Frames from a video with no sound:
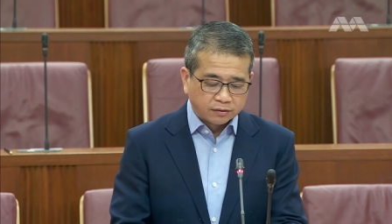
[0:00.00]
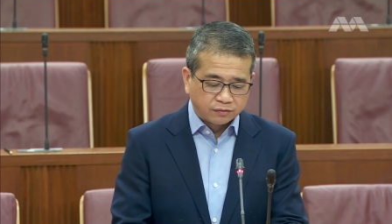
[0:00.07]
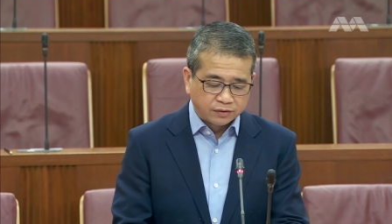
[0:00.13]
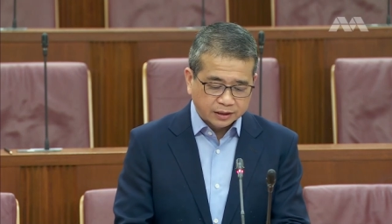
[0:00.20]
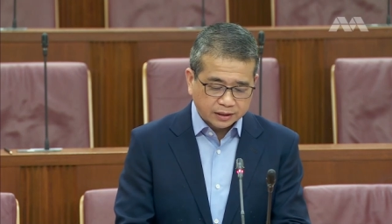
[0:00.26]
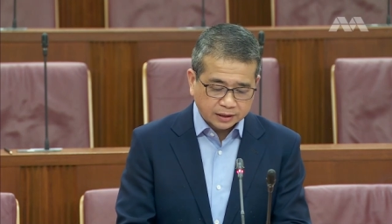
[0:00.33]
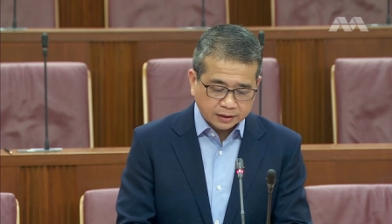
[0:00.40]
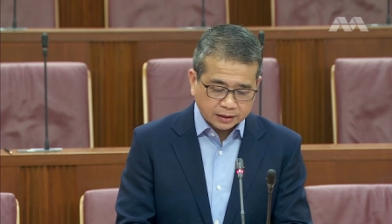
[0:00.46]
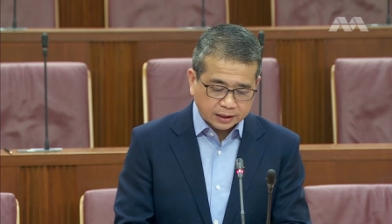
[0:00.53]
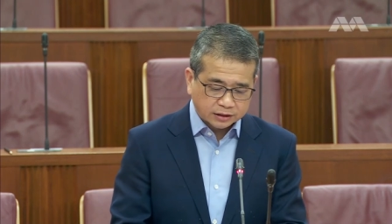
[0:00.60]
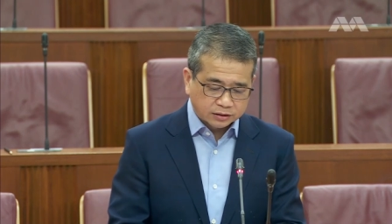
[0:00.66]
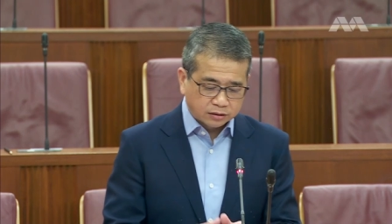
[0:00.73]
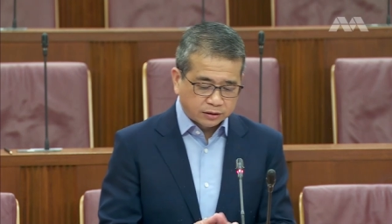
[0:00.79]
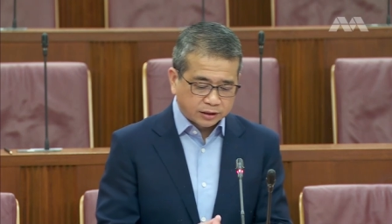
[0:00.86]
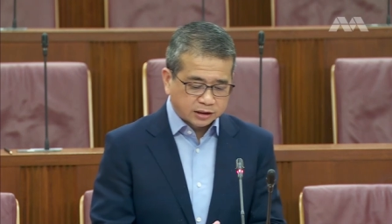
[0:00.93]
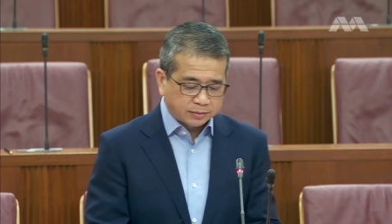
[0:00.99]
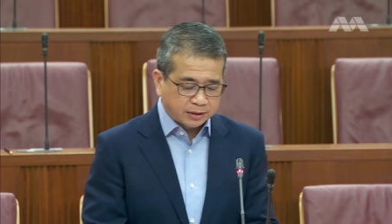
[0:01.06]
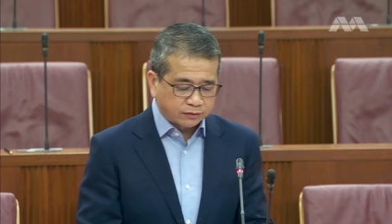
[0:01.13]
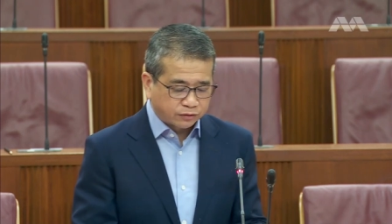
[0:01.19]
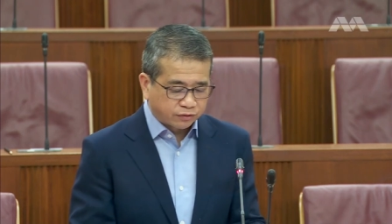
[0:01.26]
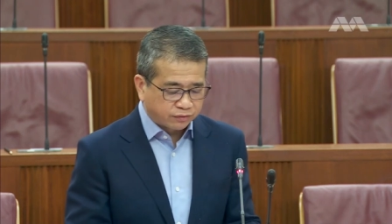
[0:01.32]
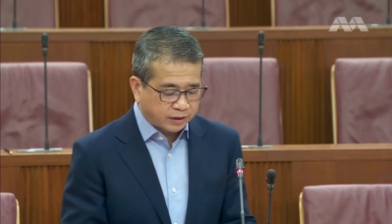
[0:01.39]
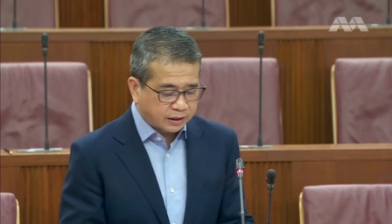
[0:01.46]
Further, as lawyers may
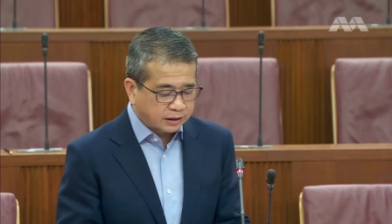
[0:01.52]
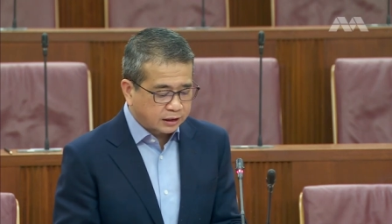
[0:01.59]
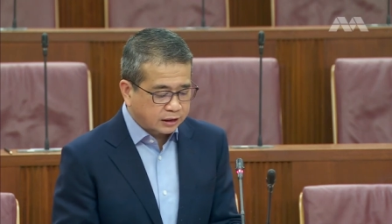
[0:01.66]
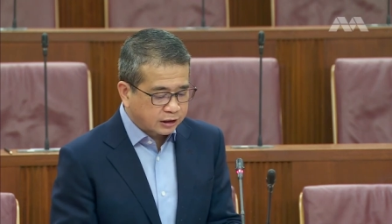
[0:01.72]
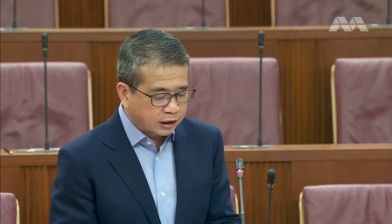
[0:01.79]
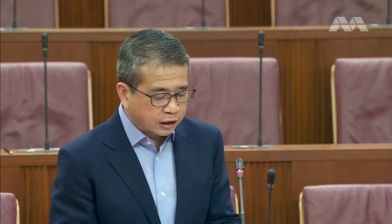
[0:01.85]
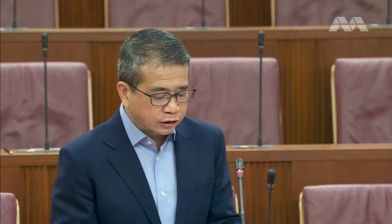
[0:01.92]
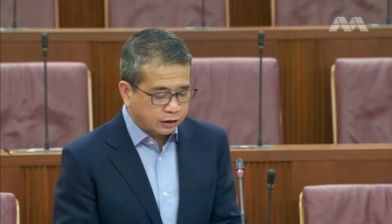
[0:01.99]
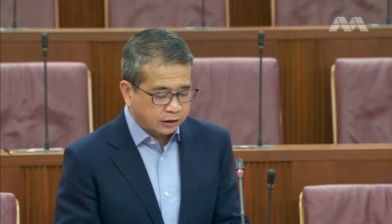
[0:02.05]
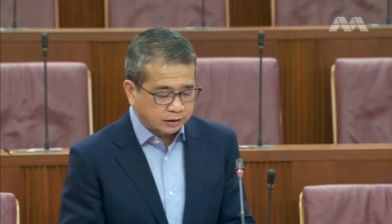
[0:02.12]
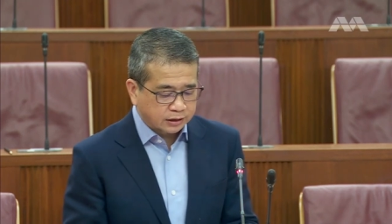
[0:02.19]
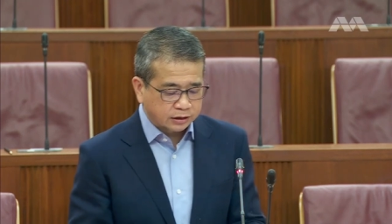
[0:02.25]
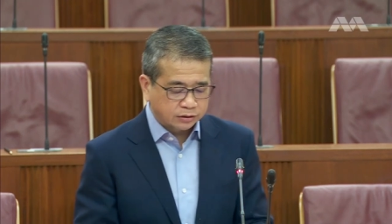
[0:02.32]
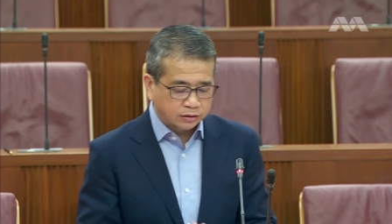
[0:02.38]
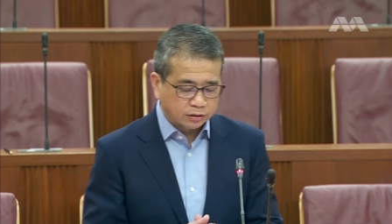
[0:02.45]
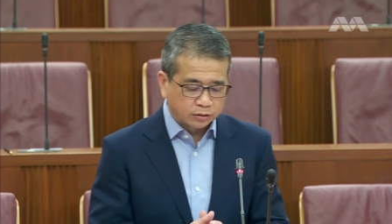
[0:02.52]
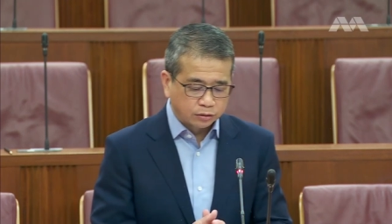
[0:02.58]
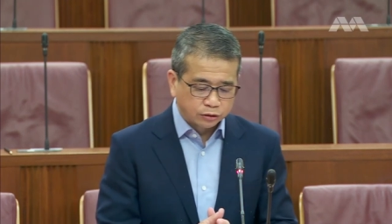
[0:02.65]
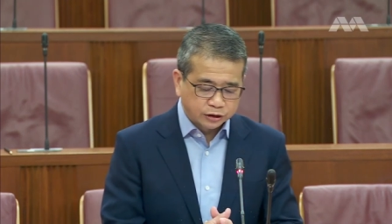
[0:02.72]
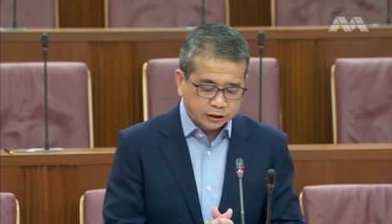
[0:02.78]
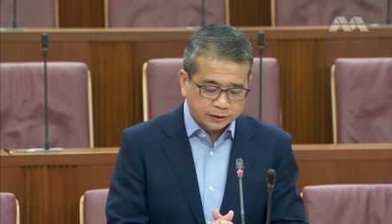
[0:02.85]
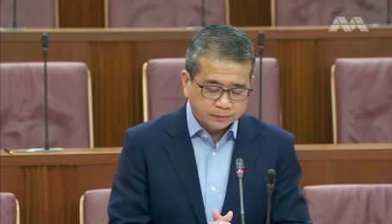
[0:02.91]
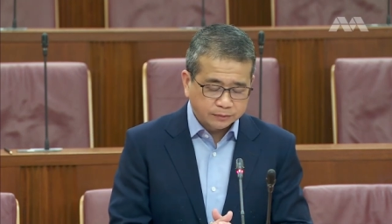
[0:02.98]
have to fund the litigation until its
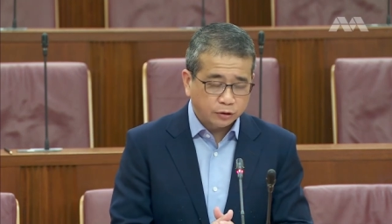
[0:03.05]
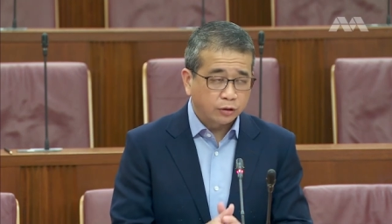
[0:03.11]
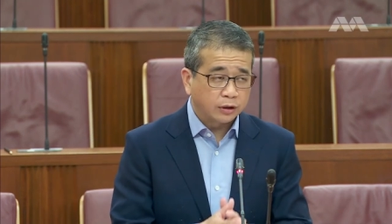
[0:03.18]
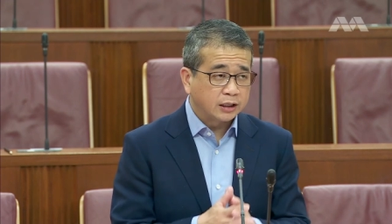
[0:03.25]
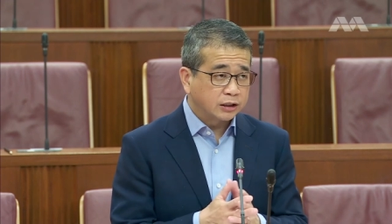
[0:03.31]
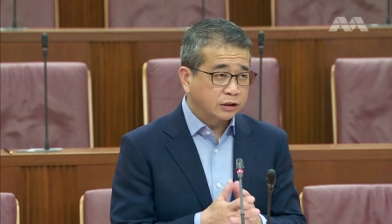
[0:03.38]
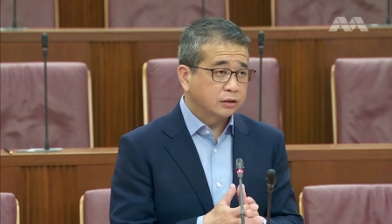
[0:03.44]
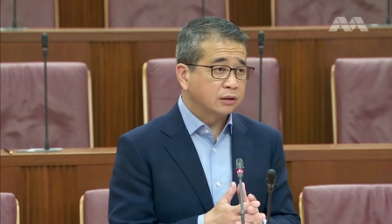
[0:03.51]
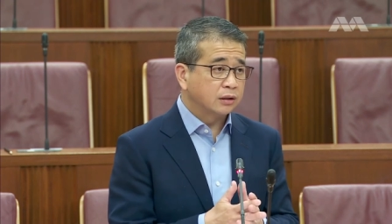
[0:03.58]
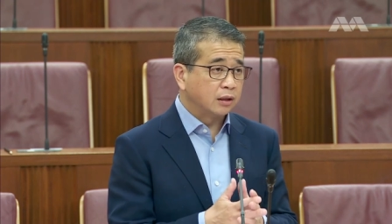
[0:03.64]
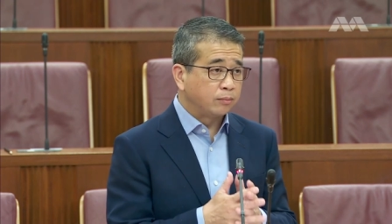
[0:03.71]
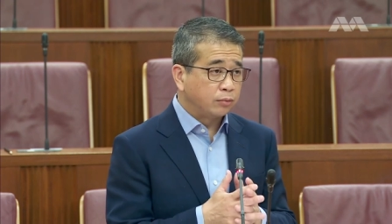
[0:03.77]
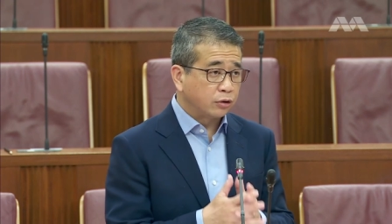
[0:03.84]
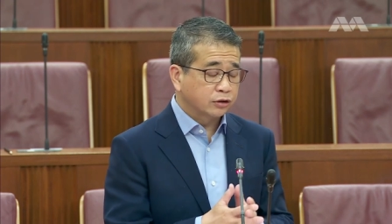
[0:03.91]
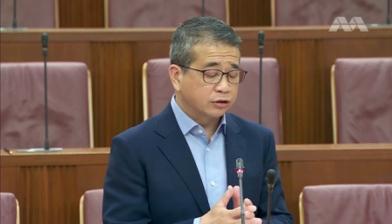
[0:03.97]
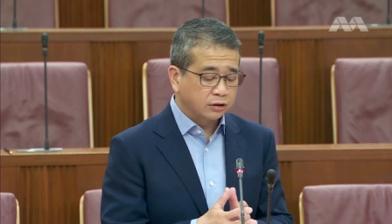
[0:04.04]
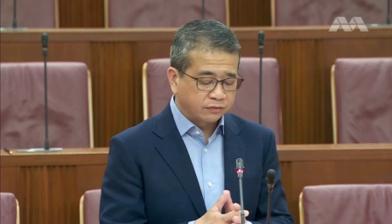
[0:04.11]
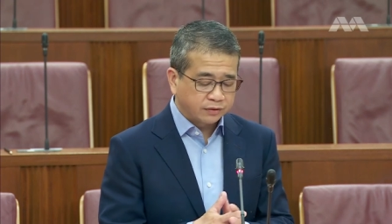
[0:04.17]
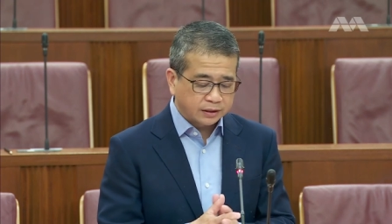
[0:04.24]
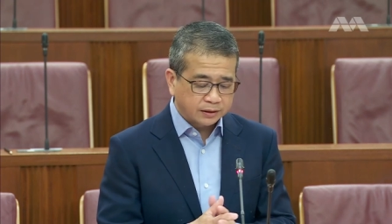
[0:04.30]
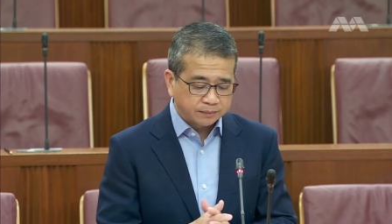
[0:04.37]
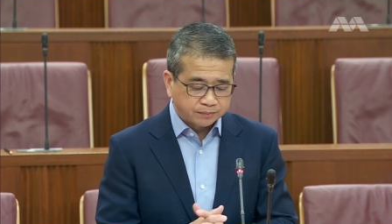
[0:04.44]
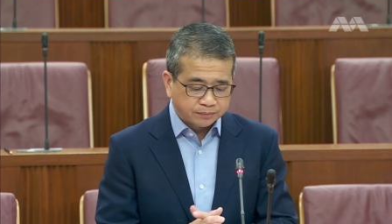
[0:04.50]
conclusion, or at least a portion of
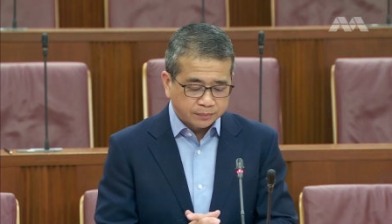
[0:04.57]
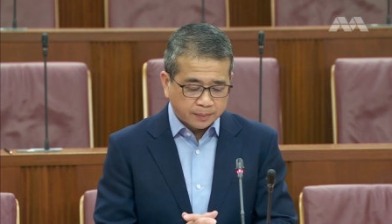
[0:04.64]
it,